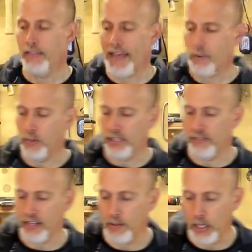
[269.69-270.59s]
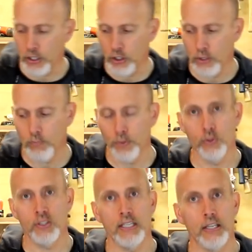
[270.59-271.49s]
That will give them a good
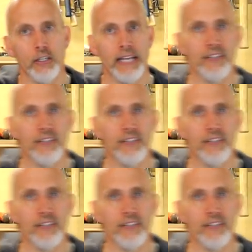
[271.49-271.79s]
boost and a good